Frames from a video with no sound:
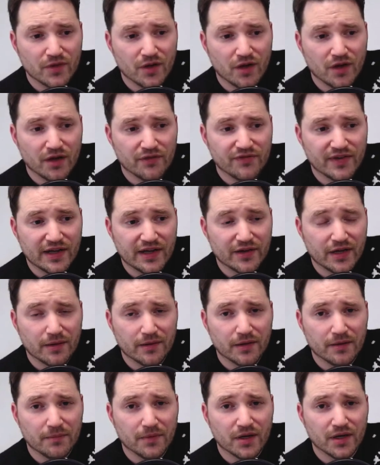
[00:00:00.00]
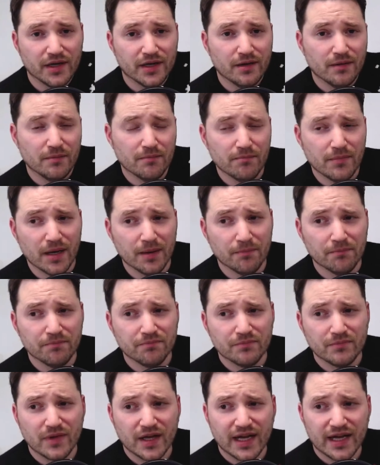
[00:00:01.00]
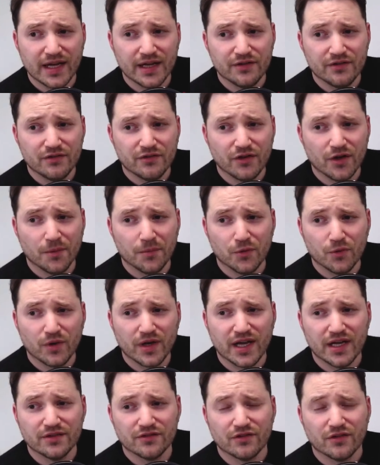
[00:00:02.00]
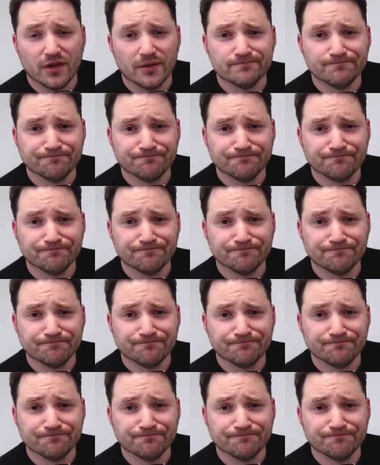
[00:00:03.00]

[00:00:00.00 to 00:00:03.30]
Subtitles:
I found out that my mum had terminal cancer,